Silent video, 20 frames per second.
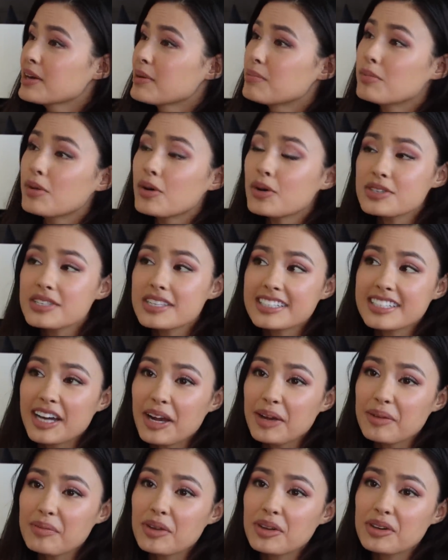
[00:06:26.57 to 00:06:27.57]
Most of the
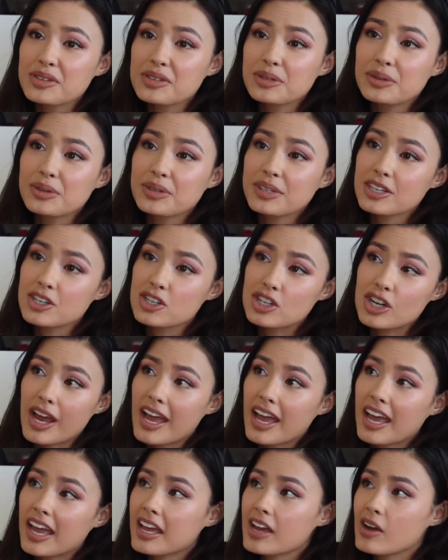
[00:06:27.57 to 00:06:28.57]
time they're too
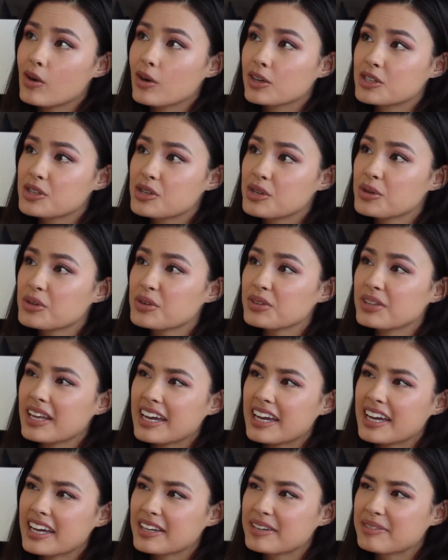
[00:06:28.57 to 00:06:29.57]
cliche or too
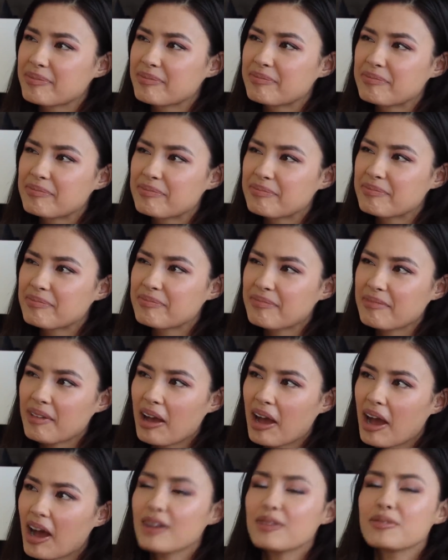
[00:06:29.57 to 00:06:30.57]
like
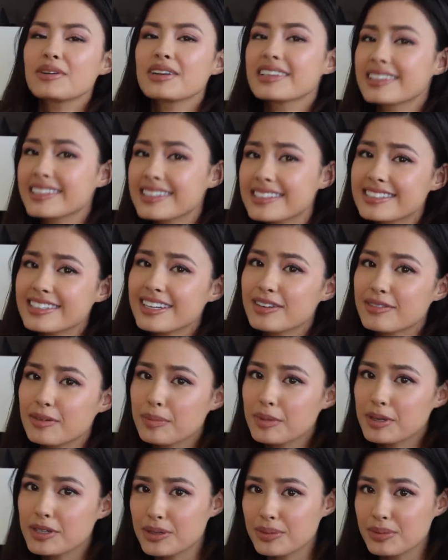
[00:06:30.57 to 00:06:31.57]
unrealistic for
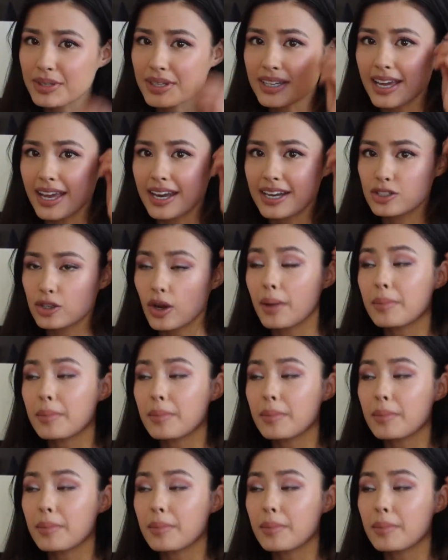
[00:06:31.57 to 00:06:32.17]
me to really get into.